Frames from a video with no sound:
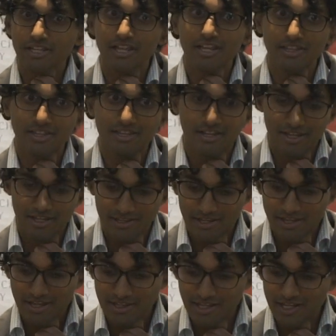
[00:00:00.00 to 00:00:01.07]

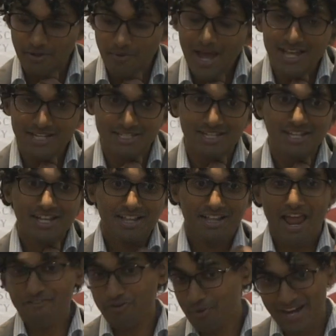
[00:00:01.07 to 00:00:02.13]
in the U.S.,
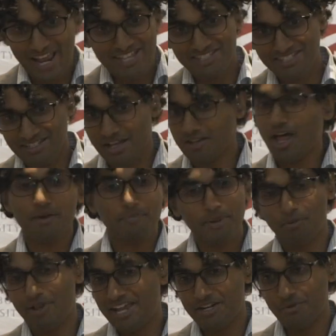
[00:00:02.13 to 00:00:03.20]
a lot of
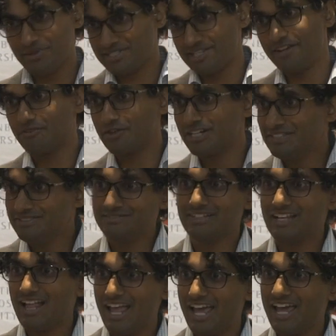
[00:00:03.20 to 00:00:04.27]
people end it with slavery,
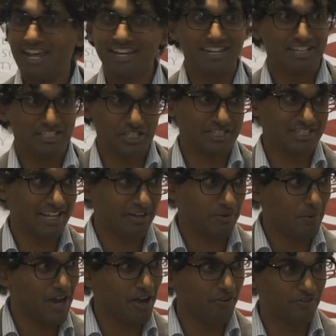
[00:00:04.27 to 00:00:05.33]
and it's just like,
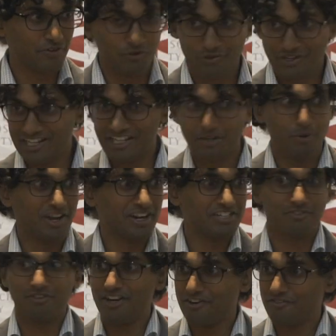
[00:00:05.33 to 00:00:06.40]
well, if you really wanted
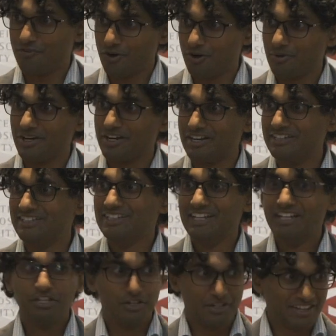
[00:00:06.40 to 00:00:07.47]
to run it forward,
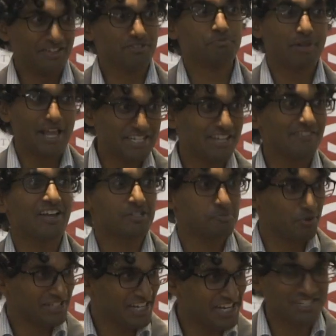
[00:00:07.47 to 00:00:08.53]
there's plenty of
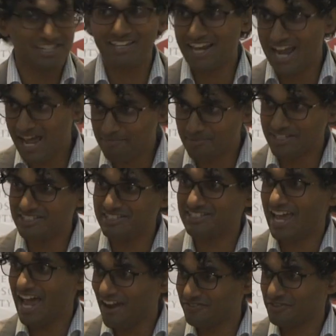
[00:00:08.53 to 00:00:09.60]
exploitation that happens
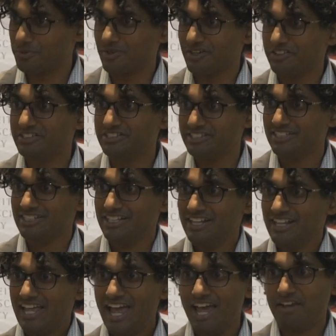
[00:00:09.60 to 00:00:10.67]
afterwards,
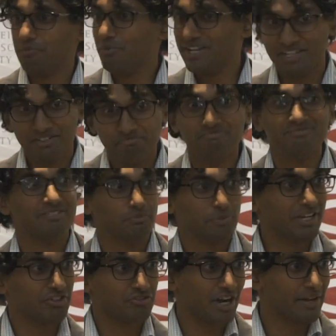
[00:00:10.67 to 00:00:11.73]
and we can
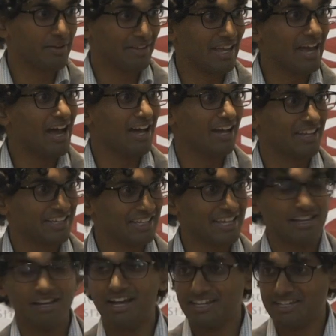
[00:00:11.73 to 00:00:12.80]
try
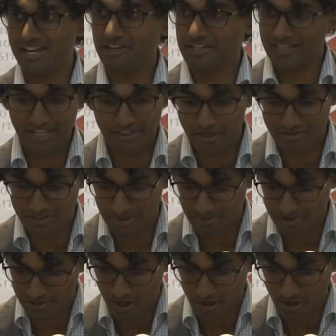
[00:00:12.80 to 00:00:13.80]
to calculate those numbers